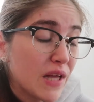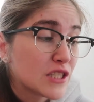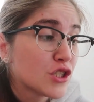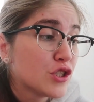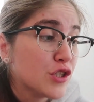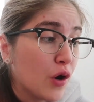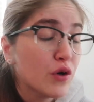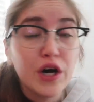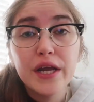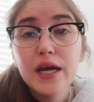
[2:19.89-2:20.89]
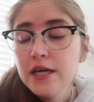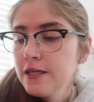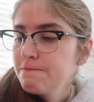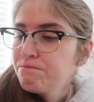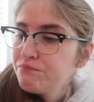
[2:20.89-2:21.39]
That's no, so good.
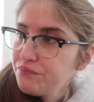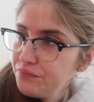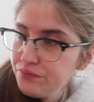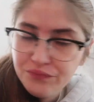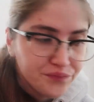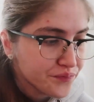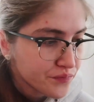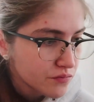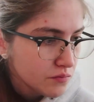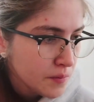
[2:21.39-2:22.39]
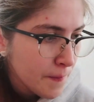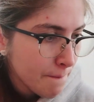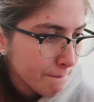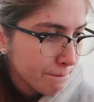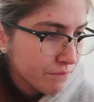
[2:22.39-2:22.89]
No water and
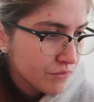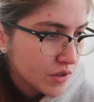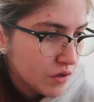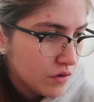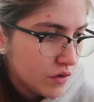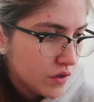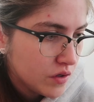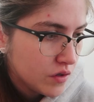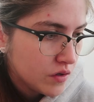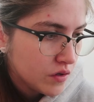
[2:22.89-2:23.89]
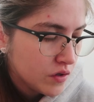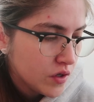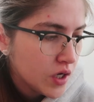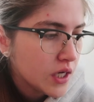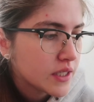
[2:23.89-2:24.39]
no too much
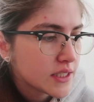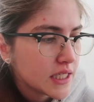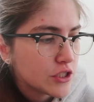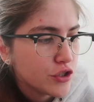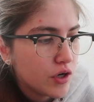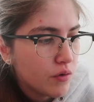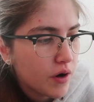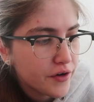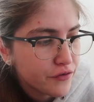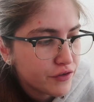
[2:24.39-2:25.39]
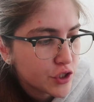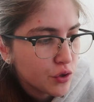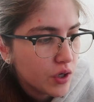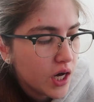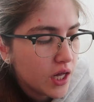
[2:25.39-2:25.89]
sugar. This says no
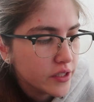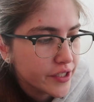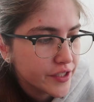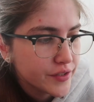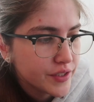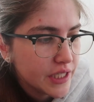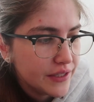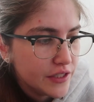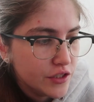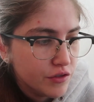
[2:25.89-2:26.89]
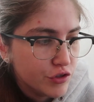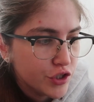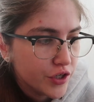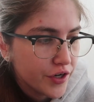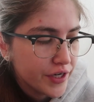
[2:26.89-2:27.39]
artificial colors and then no
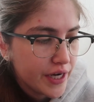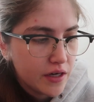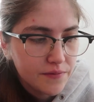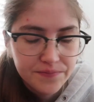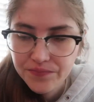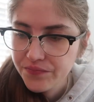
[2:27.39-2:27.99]
sugar. Yeah.